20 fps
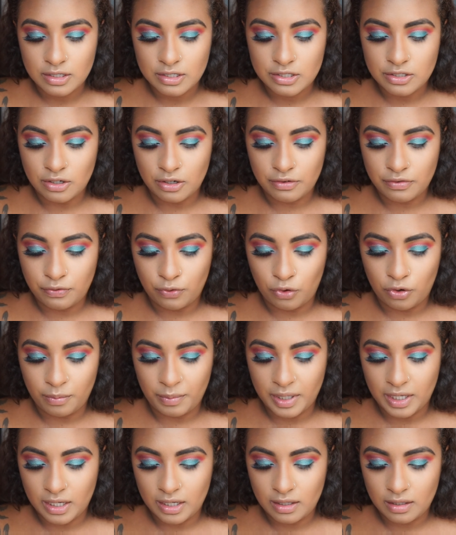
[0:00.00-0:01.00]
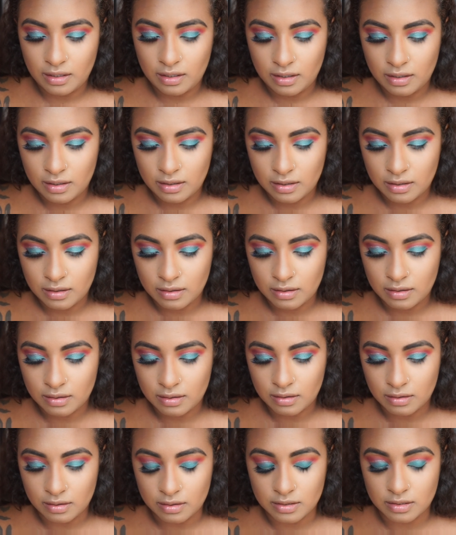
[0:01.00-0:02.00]
start forming it,
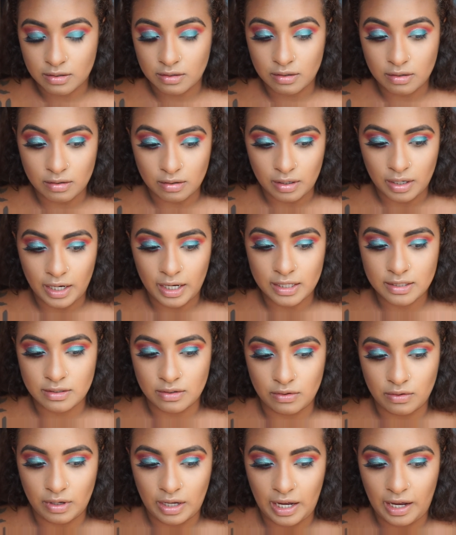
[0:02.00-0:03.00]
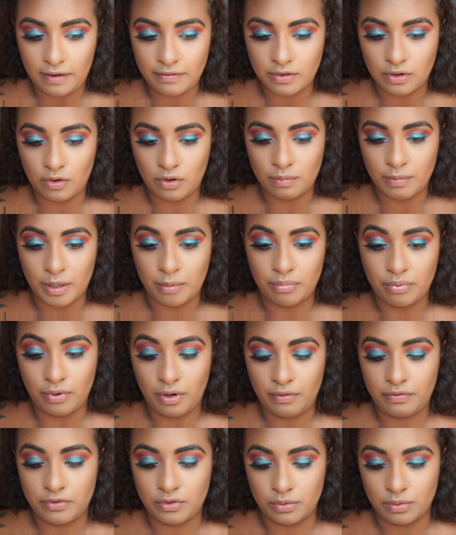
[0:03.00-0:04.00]
because girl, I have to hold my
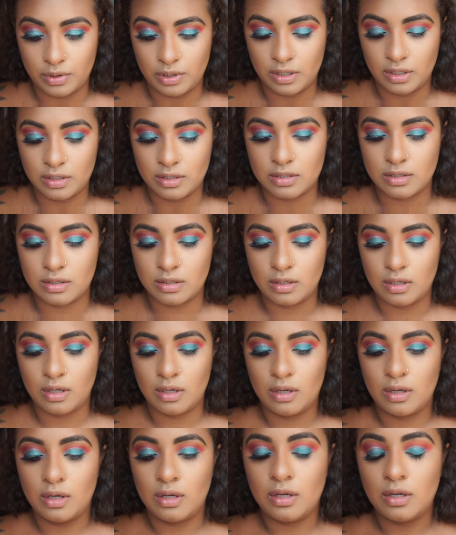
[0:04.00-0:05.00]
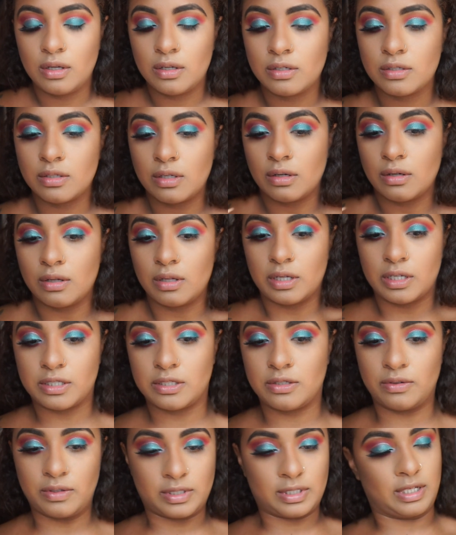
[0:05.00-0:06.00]
breath doing this. So let's
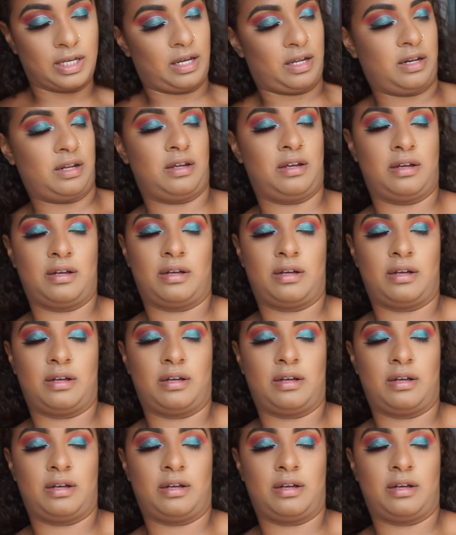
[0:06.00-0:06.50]
do this again.